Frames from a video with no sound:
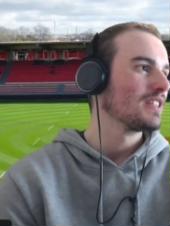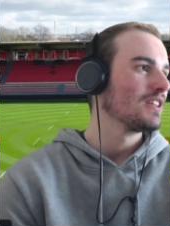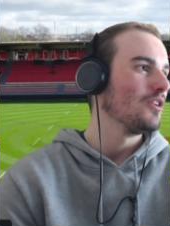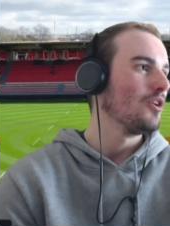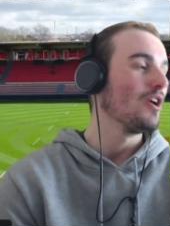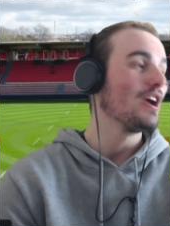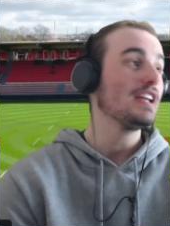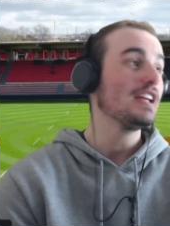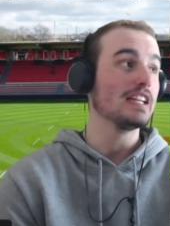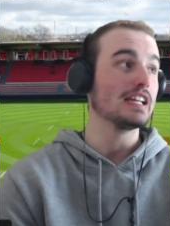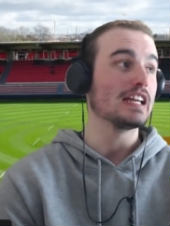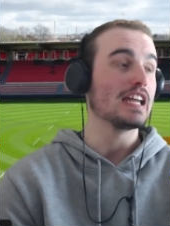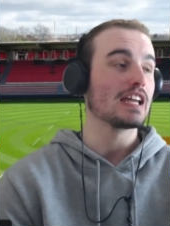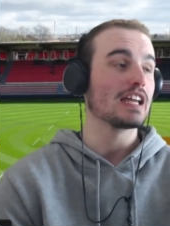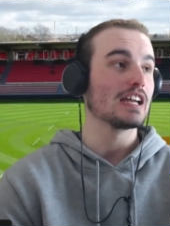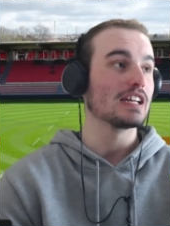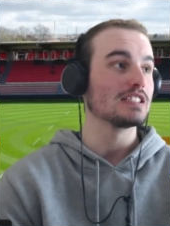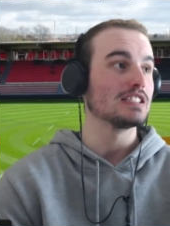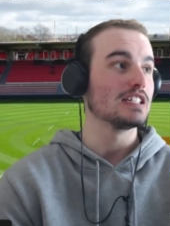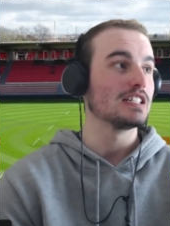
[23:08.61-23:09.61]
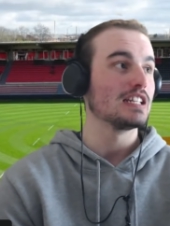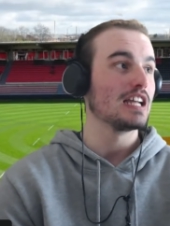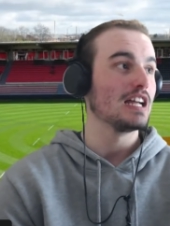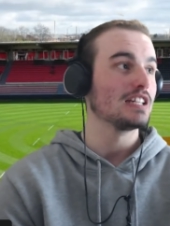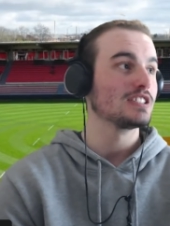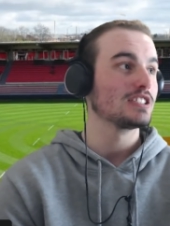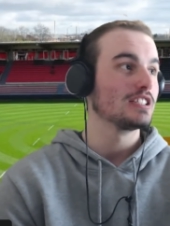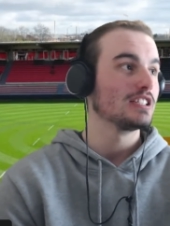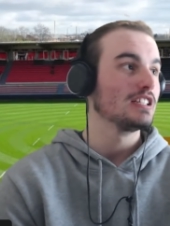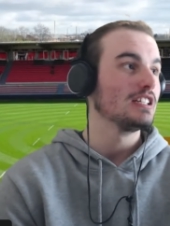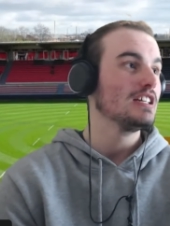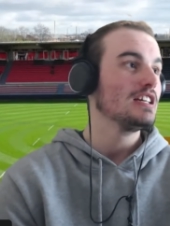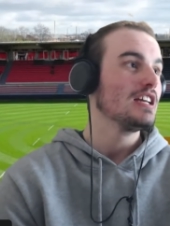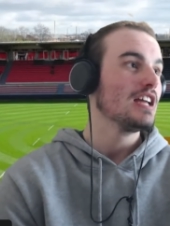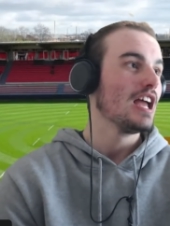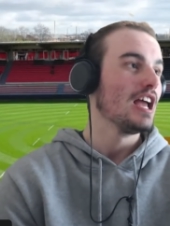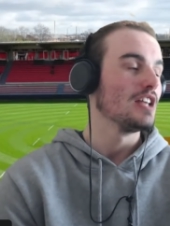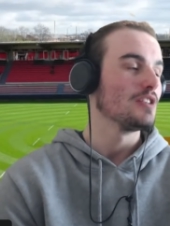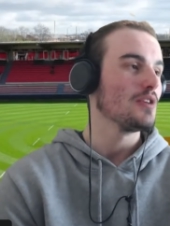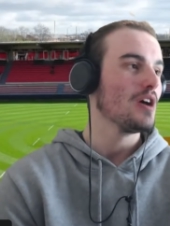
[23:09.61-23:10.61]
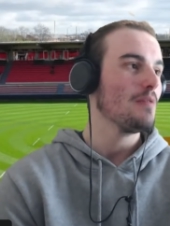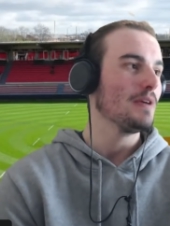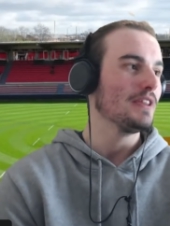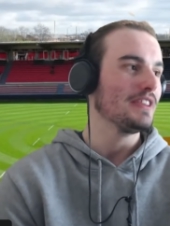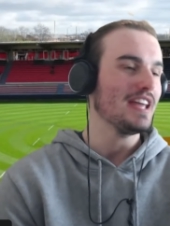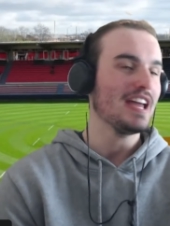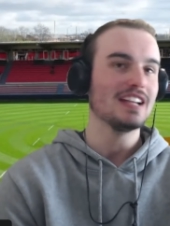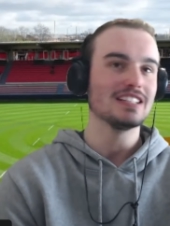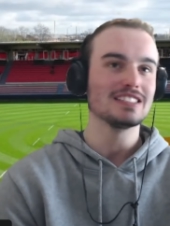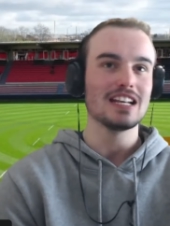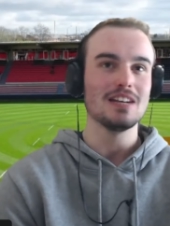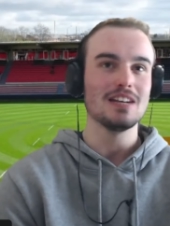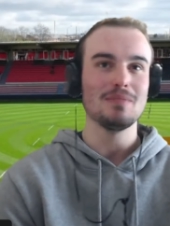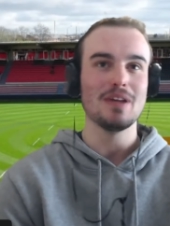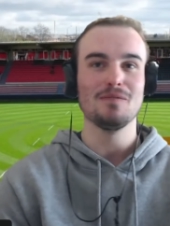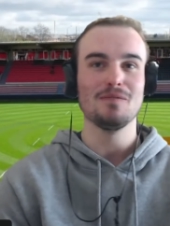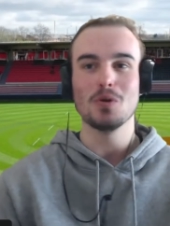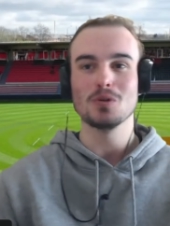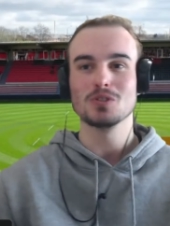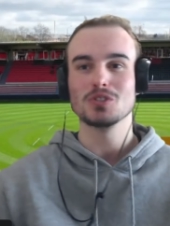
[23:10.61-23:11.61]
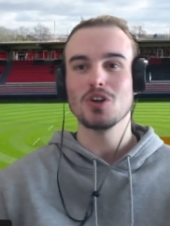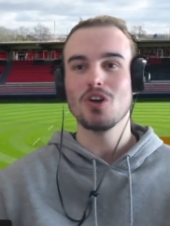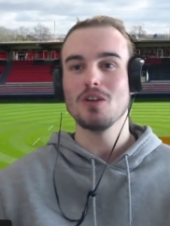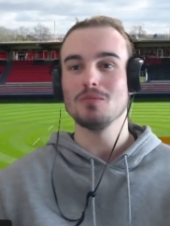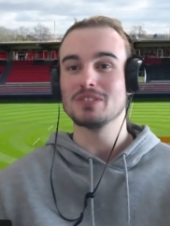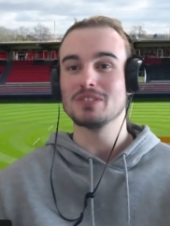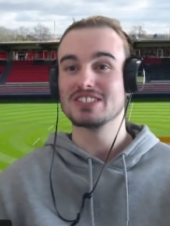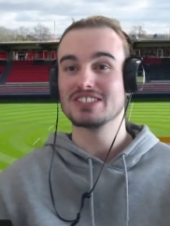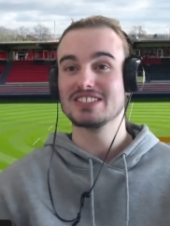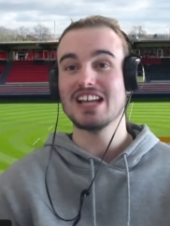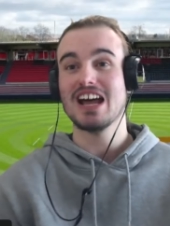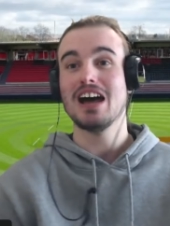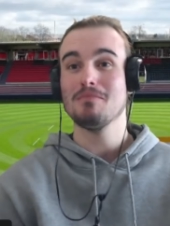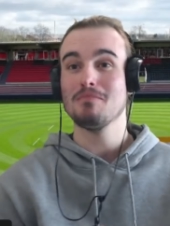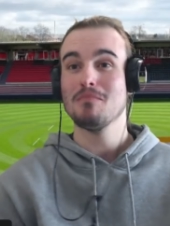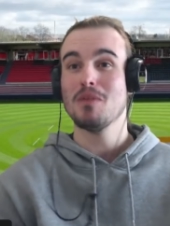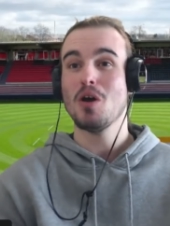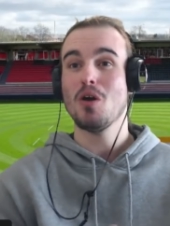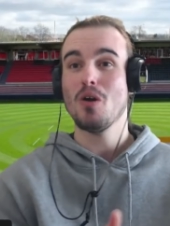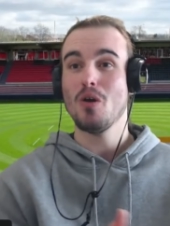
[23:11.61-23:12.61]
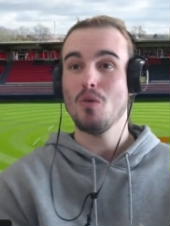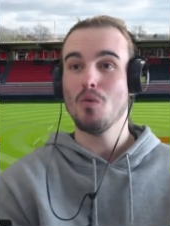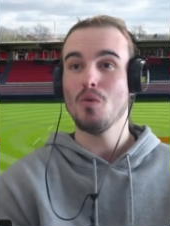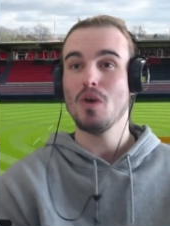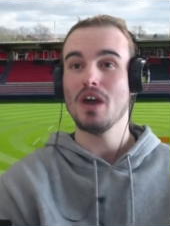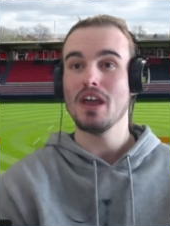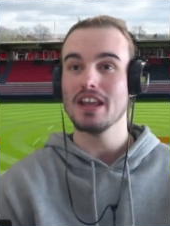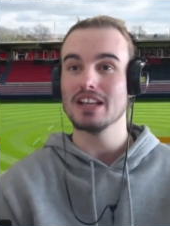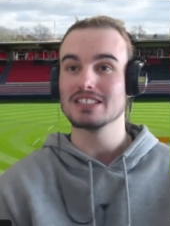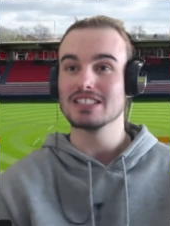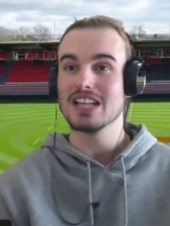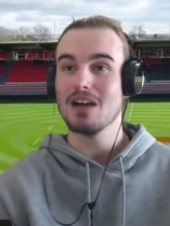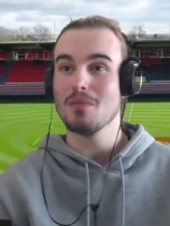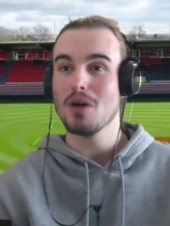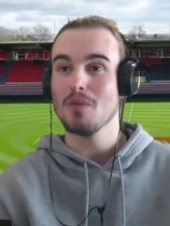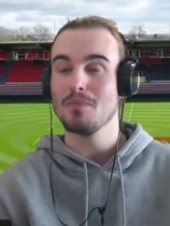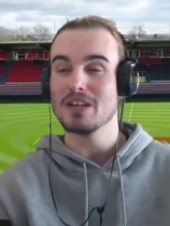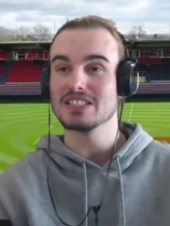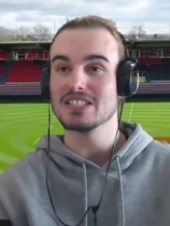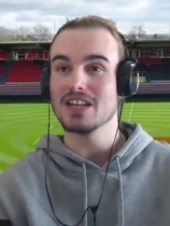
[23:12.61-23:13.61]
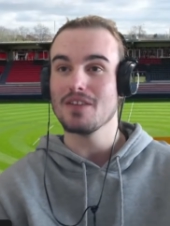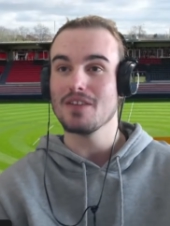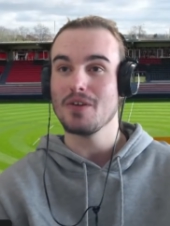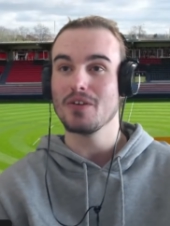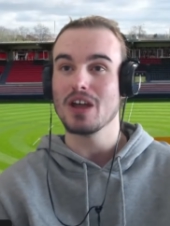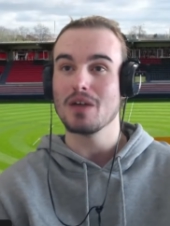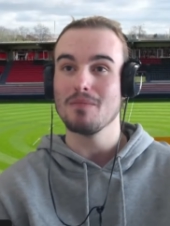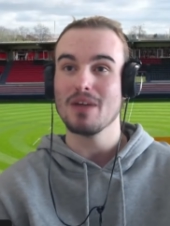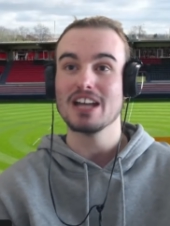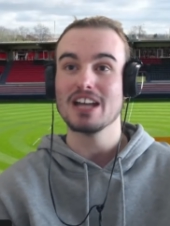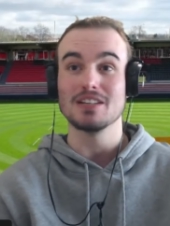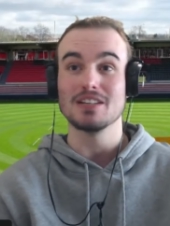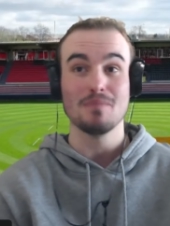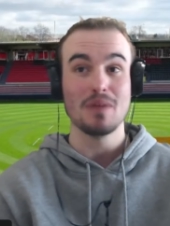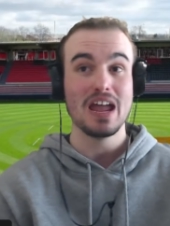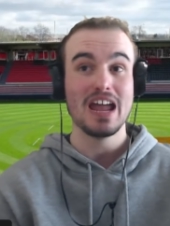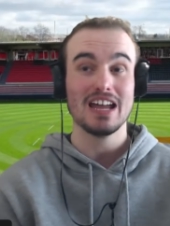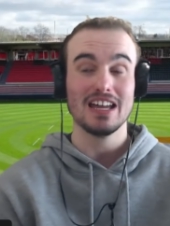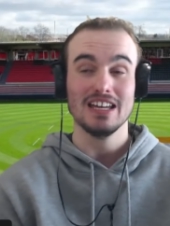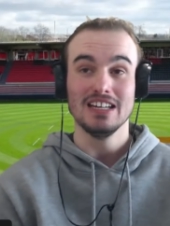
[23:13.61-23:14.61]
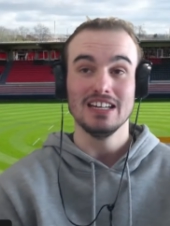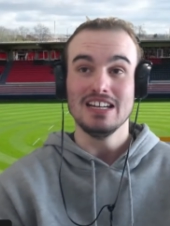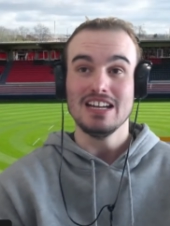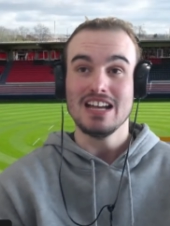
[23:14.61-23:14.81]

Well, he didn't get kicked into touch as well, but that is going to be full-time. Samoa win, and Samoa beat South Africa back-to-back.